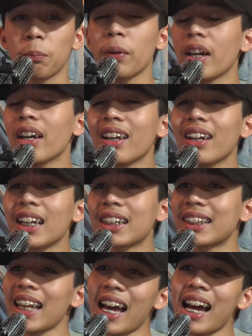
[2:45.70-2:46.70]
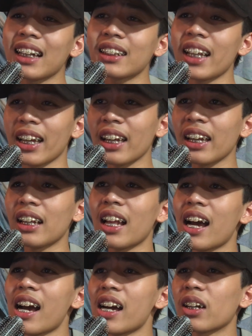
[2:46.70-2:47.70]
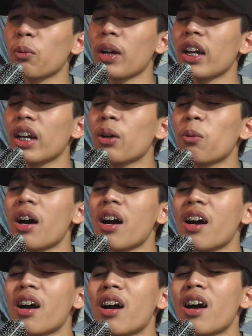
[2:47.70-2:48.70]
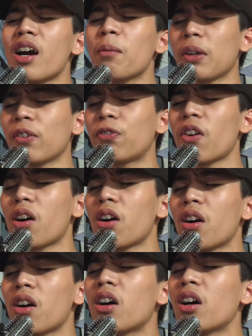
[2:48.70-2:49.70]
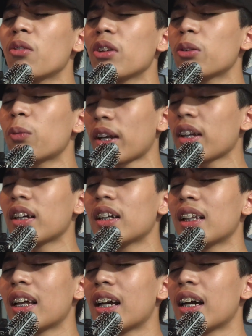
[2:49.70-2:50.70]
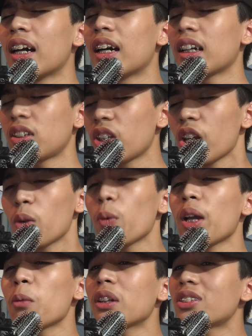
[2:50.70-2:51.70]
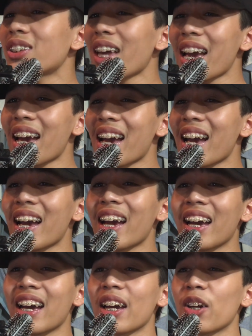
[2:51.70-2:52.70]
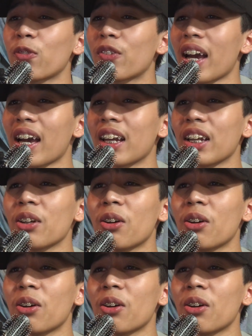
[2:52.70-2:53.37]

be exactly like we were before we realized we were scared of getting.